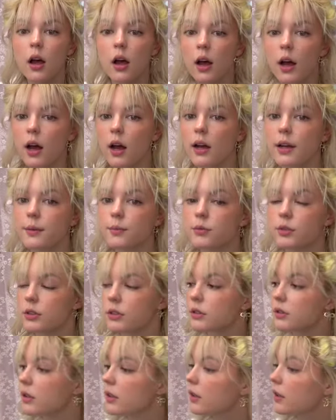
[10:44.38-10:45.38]
I am
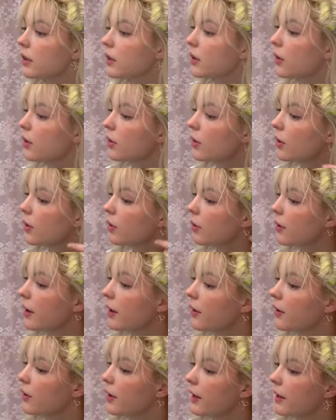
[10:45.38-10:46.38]
just gonna go
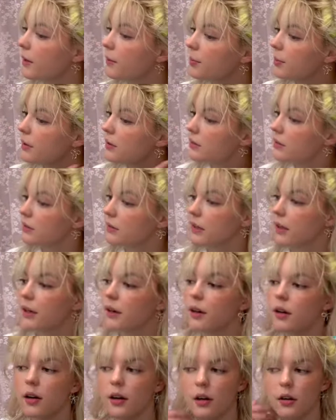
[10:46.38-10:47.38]
around any pieces that
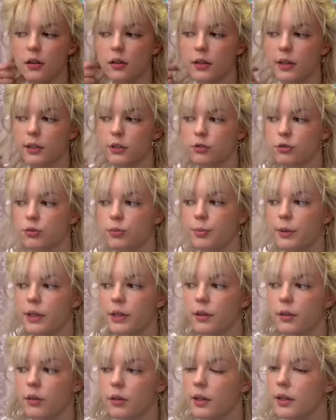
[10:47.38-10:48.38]
are like droopy
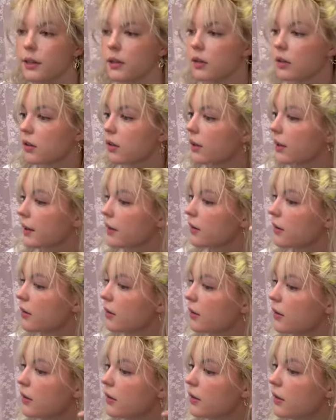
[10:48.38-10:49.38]
or like look like
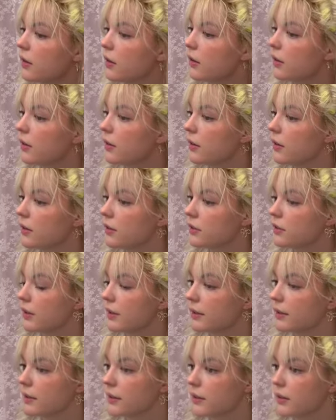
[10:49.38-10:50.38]
they just like
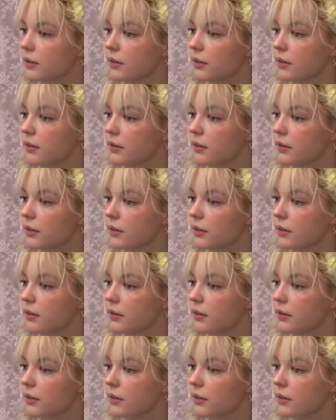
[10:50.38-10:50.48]
didn't